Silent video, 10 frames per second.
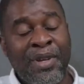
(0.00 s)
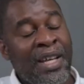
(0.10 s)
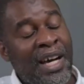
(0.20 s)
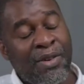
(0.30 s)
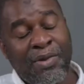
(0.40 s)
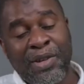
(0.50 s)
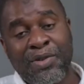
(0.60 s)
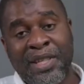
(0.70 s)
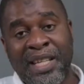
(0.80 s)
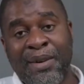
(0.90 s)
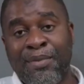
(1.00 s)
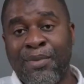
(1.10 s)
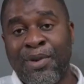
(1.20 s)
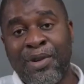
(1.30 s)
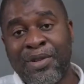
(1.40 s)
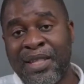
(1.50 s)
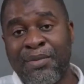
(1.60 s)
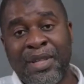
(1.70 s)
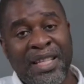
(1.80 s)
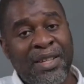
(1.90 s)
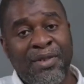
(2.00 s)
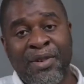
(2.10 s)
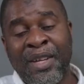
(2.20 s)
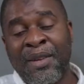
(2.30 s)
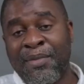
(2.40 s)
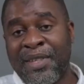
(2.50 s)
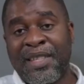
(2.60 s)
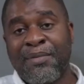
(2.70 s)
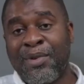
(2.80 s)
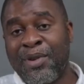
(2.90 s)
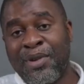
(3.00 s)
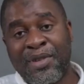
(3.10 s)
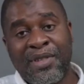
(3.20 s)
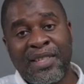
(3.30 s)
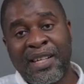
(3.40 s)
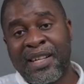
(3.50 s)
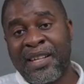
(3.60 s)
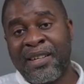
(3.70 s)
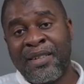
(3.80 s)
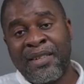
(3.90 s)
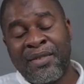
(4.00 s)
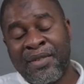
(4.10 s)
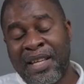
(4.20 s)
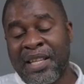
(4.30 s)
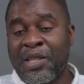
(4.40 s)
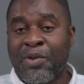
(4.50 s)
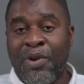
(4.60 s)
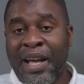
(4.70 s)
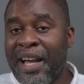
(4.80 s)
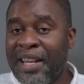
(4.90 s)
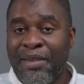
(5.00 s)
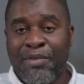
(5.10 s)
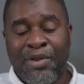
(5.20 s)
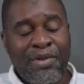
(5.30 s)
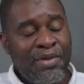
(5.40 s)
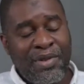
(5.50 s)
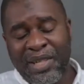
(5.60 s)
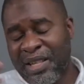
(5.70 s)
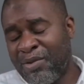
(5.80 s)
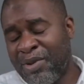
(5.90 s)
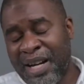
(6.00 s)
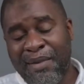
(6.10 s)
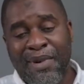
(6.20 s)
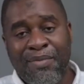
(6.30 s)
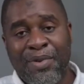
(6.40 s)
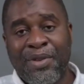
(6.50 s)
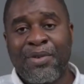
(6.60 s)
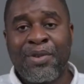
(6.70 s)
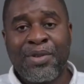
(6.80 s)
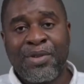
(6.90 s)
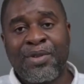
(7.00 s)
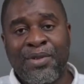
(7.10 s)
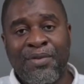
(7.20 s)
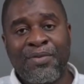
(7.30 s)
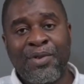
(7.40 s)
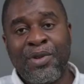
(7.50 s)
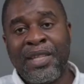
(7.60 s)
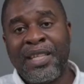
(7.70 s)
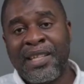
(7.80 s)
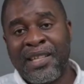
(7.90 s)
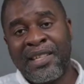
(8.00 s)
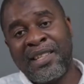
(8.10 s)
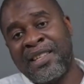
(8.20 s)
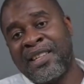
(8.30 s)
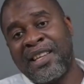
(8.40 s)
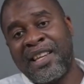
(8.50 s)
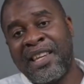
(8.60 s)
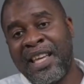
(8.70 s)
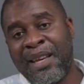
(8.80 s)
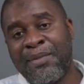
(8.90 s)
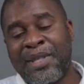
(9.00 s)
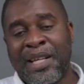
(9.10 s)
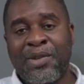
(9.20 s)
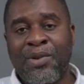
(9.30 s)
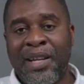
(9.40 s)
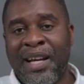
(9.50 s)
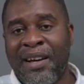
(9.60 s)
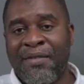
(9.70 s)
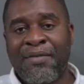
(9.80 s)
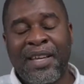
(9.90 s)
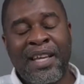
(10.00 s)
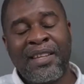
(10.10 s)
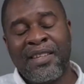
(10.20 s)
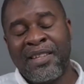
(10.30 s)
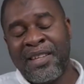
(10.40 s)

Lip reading: I would want to set up Mulos Limited or Mr. Mulos Esquire Limited. You come up with all sorts of unique names that you love, and